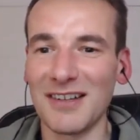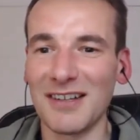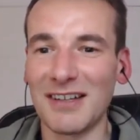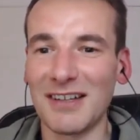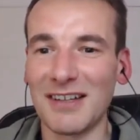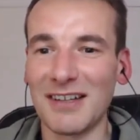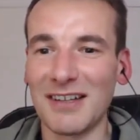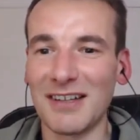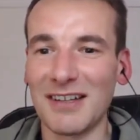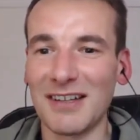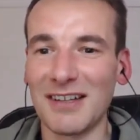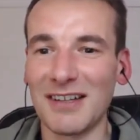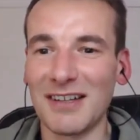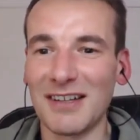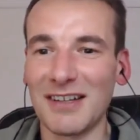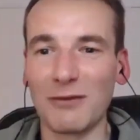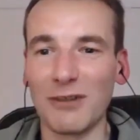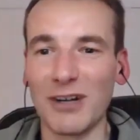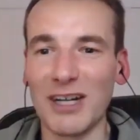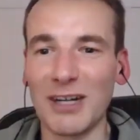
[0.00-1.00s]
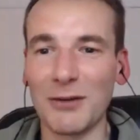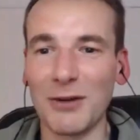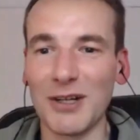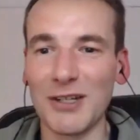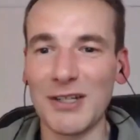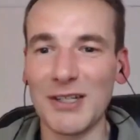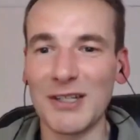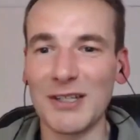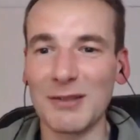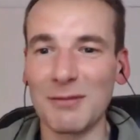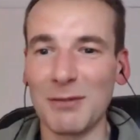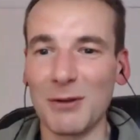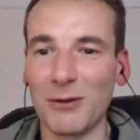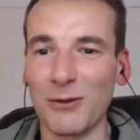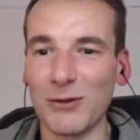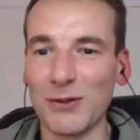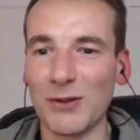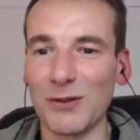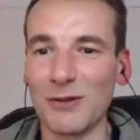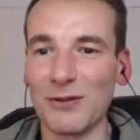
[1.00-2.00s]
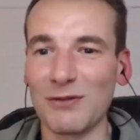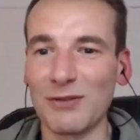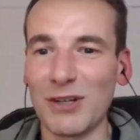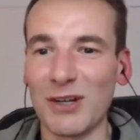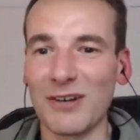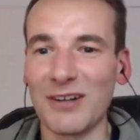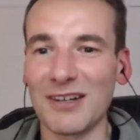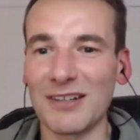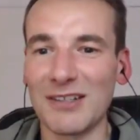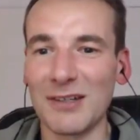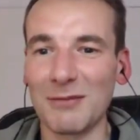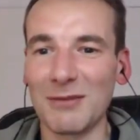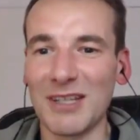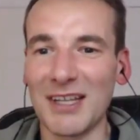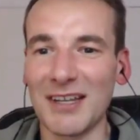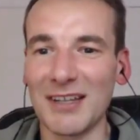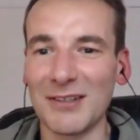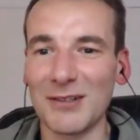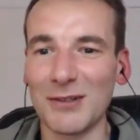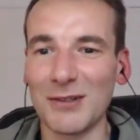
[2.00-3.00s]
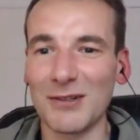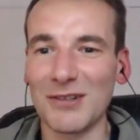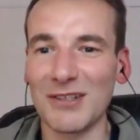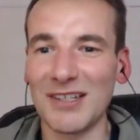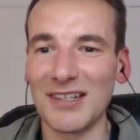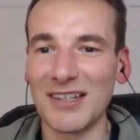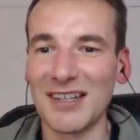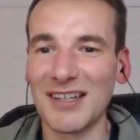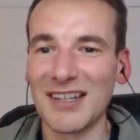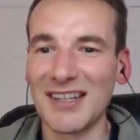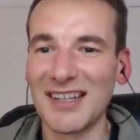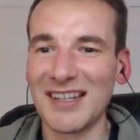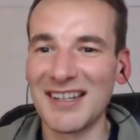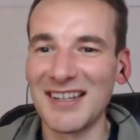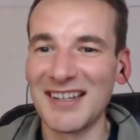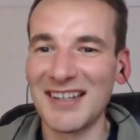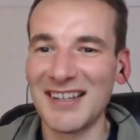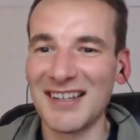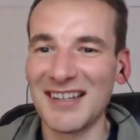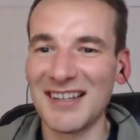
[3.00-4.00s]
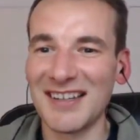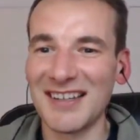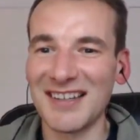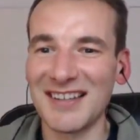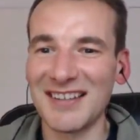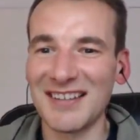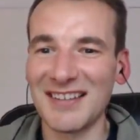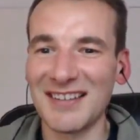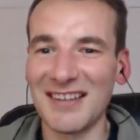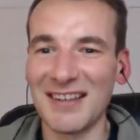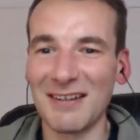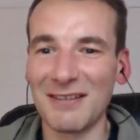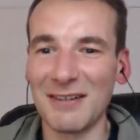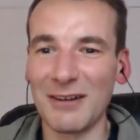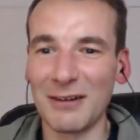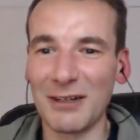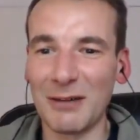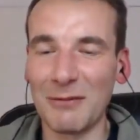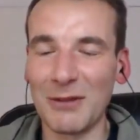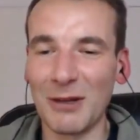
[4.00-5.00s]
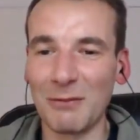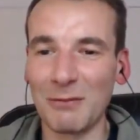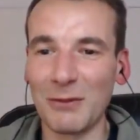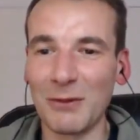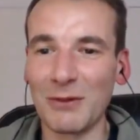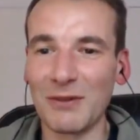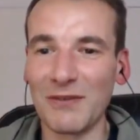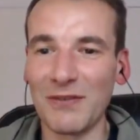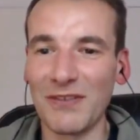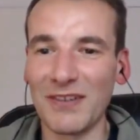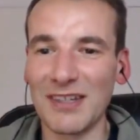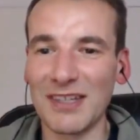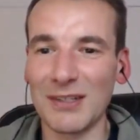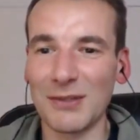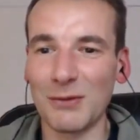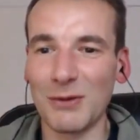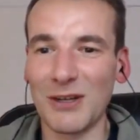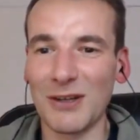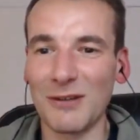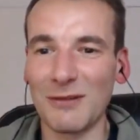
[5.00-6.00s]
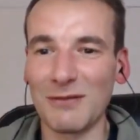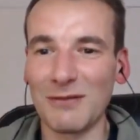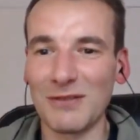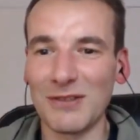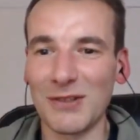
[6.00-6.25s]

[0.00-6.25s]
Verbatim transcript: coming up with great questions, but also sharing some of the answers uh, that they're coming up with as well.